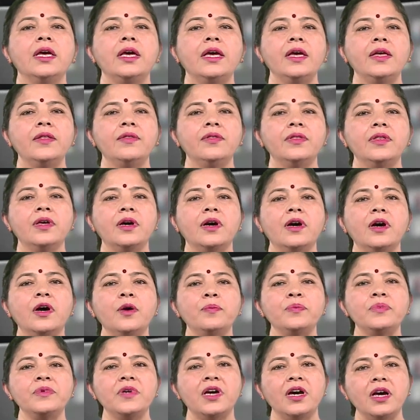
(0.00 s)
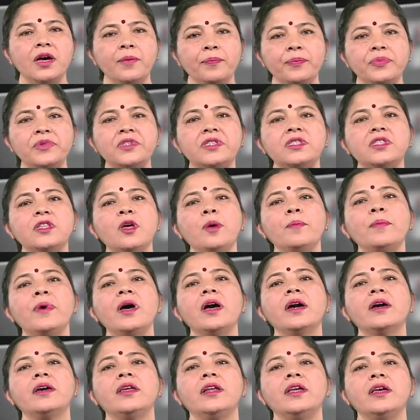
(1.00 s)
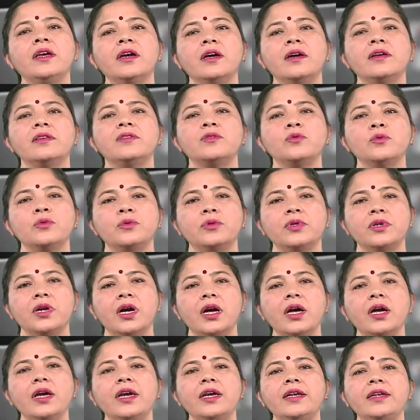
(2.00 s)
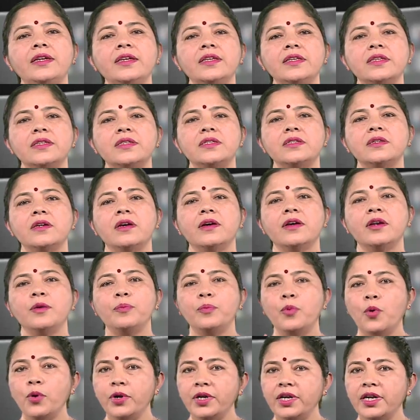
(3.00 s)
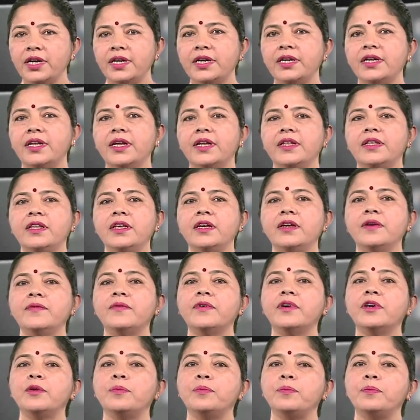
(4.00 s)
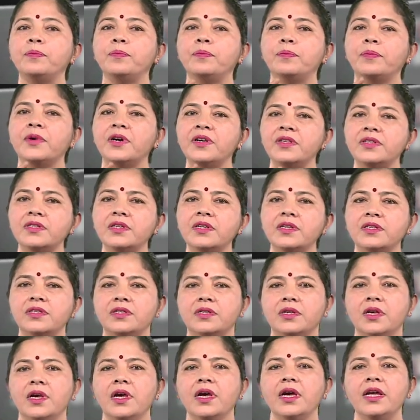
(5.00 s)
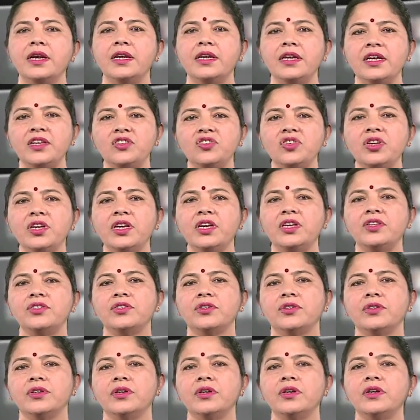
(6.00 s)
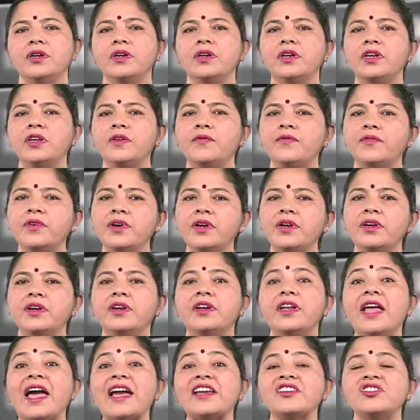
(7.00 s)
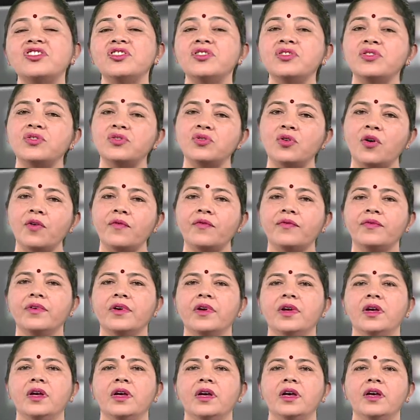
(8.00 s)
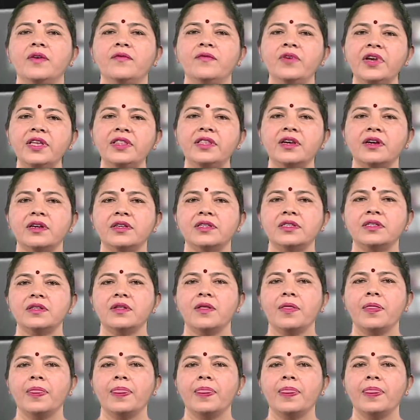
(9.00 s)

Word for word: In the Up Sutra, it is uh, reported that there were persons teaching each other different redactions of Vedas.